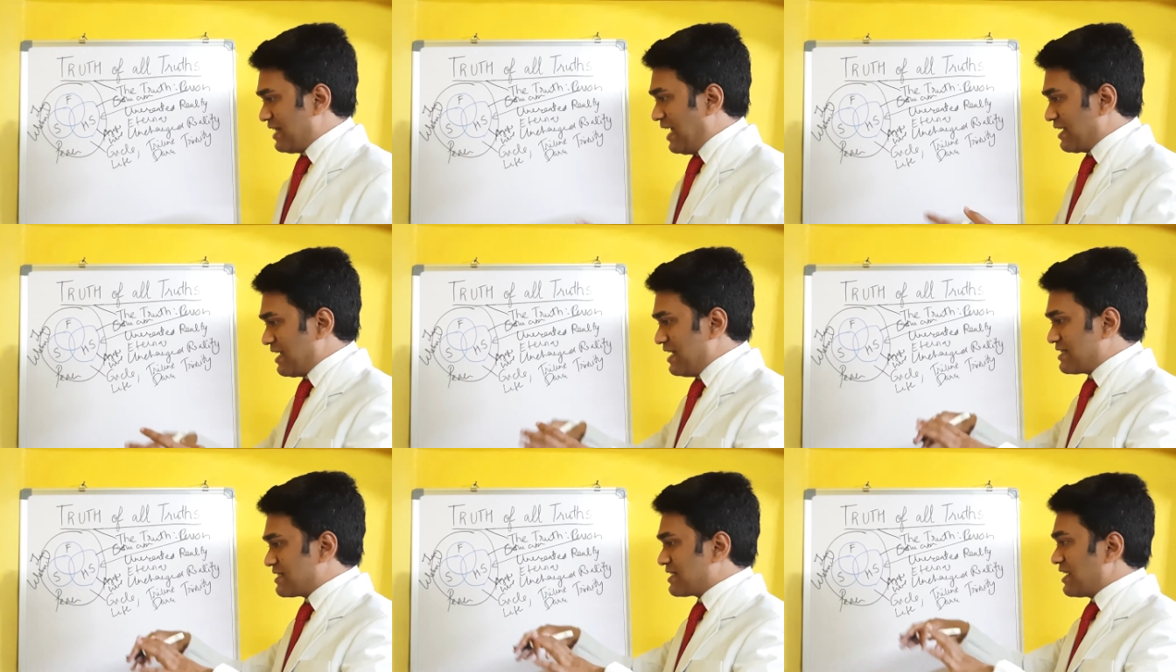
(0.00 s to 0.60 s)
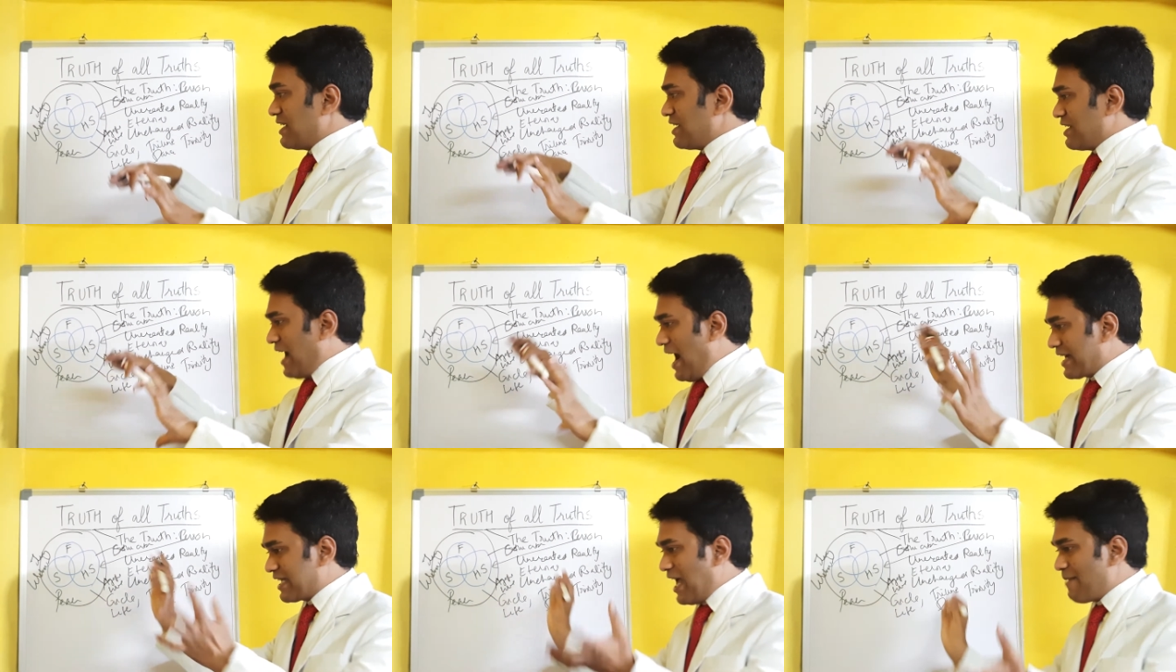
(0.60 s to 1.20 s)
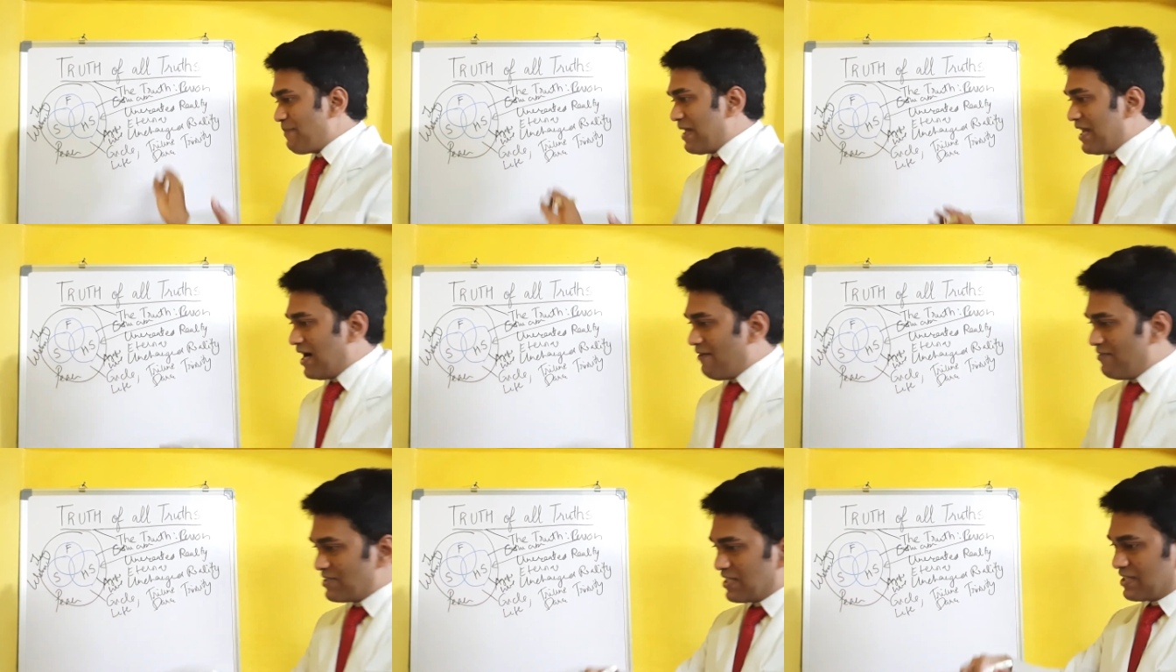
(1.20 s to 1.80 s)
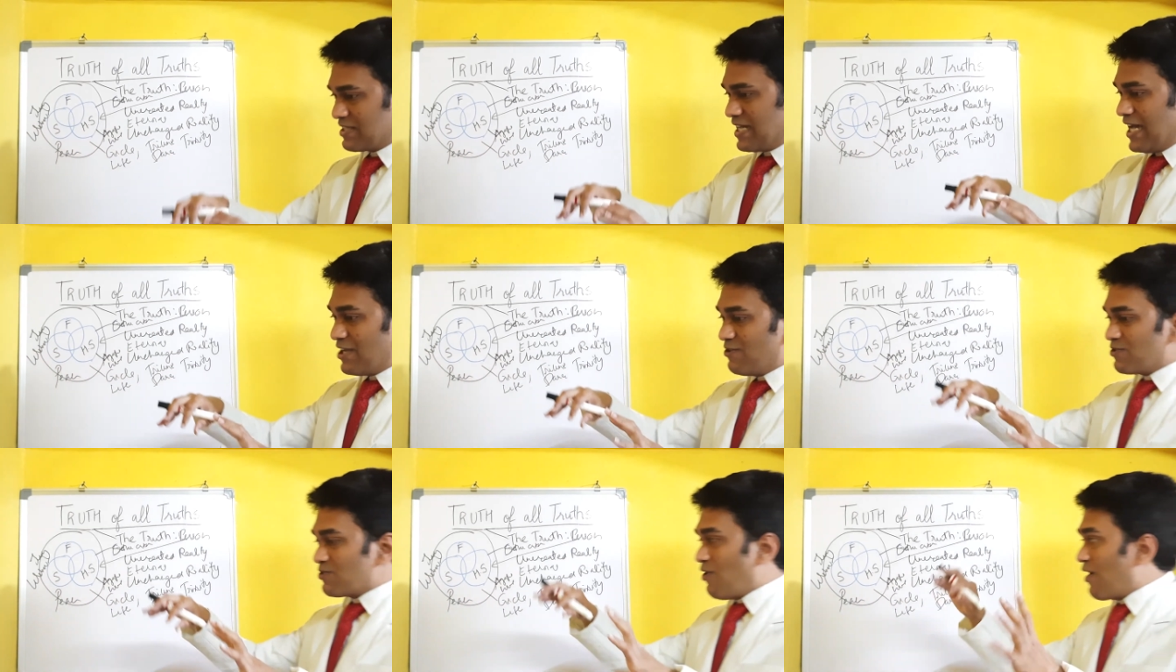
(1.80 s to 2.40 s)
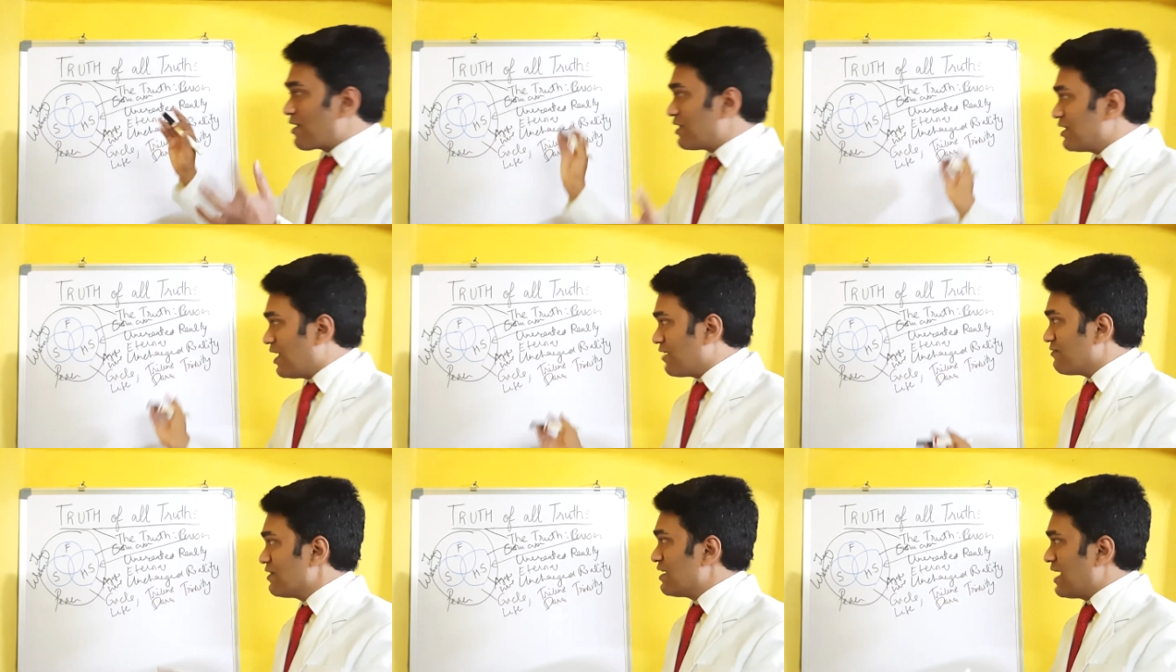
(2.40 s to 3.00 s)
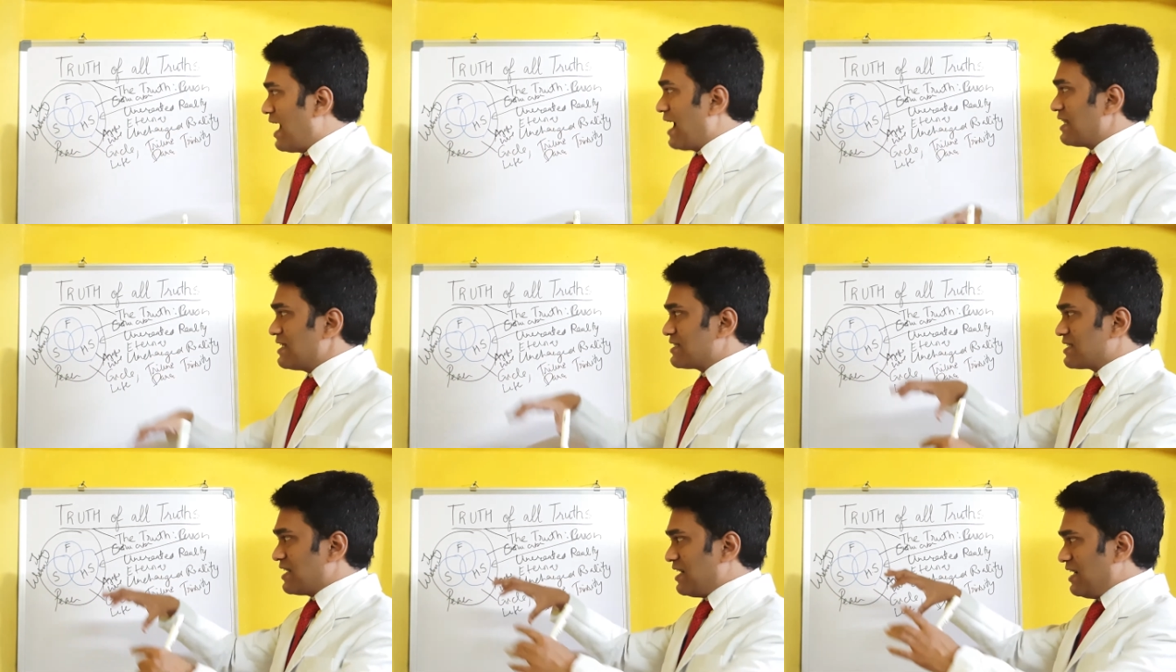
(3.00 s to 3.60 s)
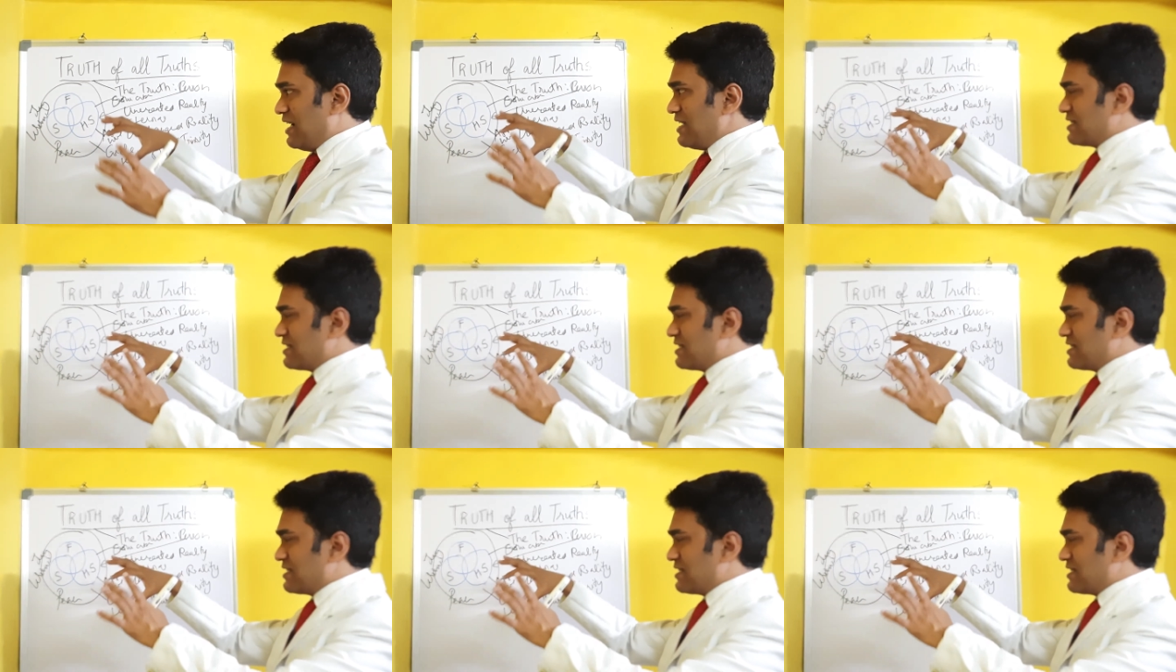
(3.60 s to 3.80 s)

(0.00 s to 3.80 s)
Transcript: like it's a, uh, a agape love it's a triune god love and it's a uh,